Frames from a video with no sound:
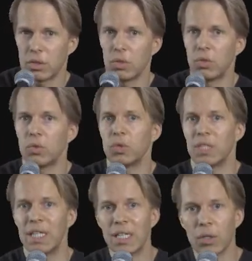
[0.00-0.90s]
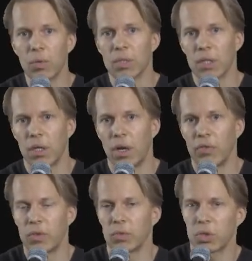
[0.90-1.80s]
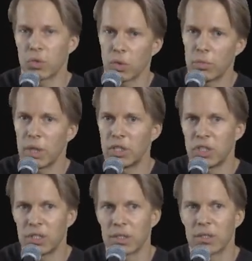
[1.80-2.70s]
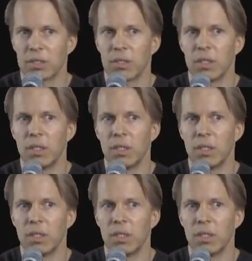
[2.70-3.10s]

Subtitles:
whose ear was cut off and restored by Jesus.